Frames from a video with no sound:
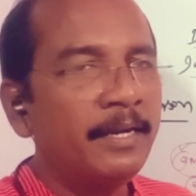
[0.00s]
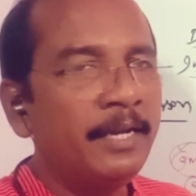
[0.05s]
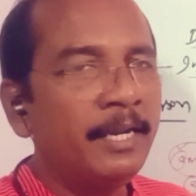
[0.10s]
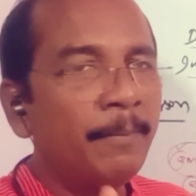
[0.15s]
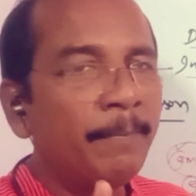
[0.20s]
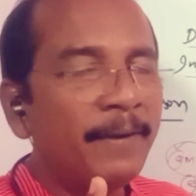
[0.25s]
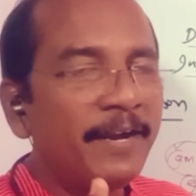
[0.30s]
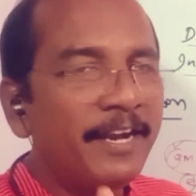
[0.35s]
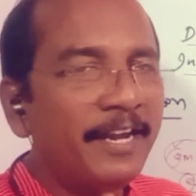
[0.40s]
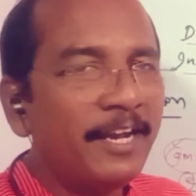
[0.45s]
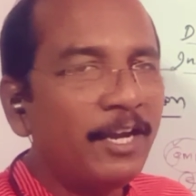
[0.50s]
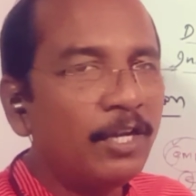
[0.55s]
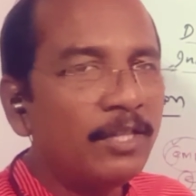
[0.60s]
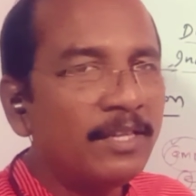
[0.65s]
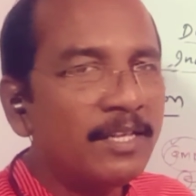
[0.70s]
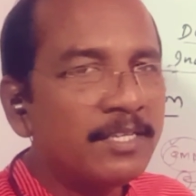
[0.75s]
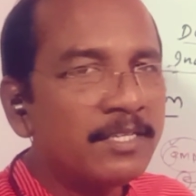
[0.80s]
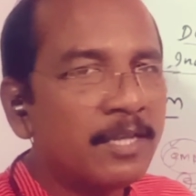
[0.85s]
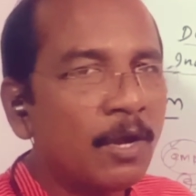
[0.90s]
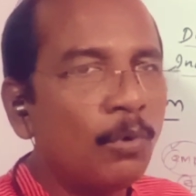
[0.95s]
depending on
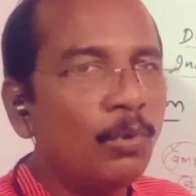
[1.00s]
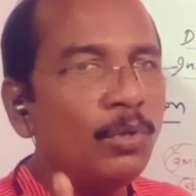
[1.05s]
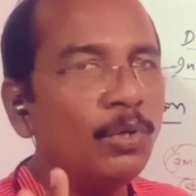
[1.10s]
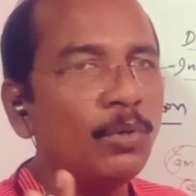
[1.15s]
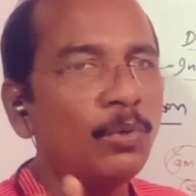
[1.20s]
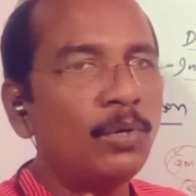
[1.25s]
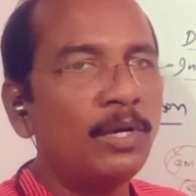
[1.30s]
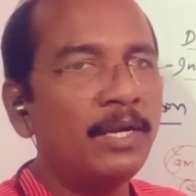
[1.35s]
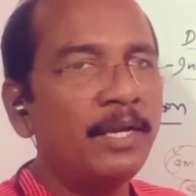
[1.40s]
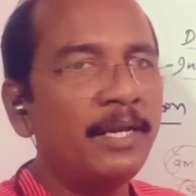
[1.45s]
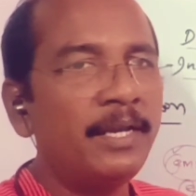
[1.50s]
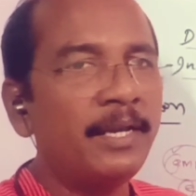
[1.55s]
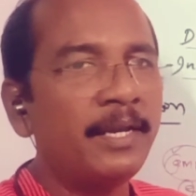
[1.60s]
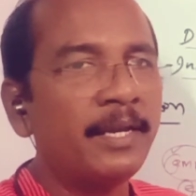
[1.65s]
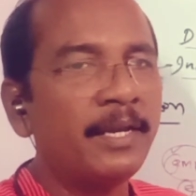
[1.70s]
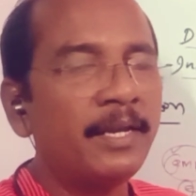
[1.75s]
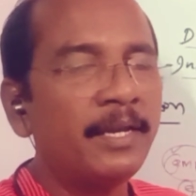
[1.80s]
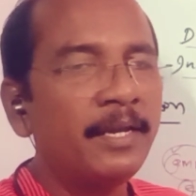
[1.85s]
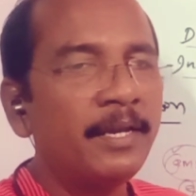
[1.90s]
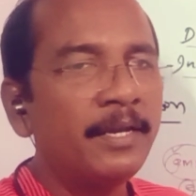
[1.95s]
the sound only,
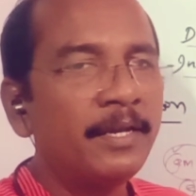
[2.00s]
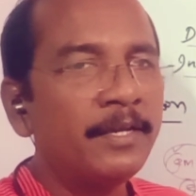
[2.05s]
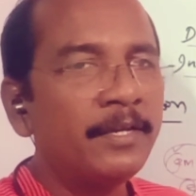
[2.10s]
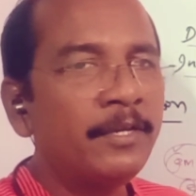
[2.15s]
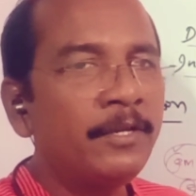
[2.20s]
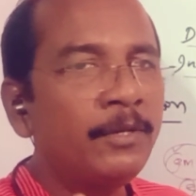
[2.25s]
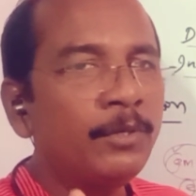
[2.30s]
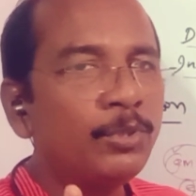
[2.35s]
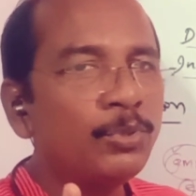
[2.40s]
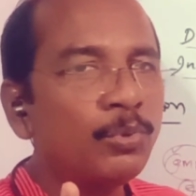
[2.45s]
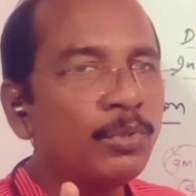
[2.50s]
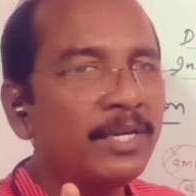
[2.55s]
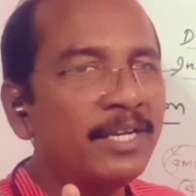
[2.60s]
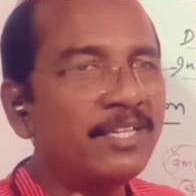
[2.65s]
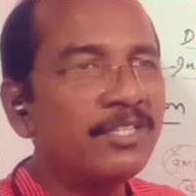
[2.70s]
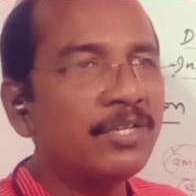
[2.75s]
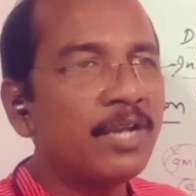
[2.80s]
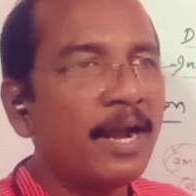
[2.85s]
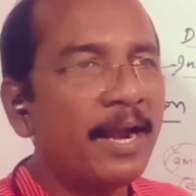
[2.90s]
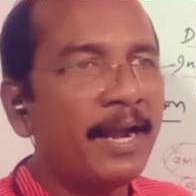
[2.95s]
you should
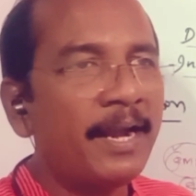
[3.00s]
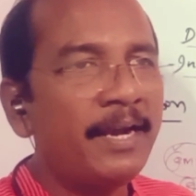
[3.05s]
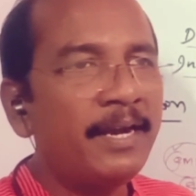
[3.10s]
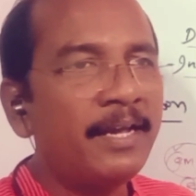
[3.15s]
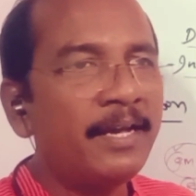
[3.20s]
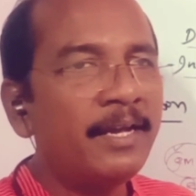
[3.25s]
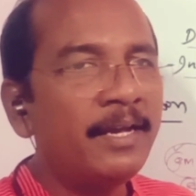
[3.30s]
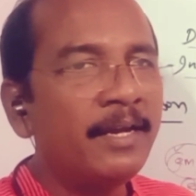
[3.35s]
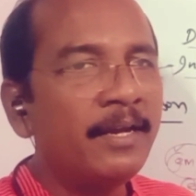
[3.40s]
decide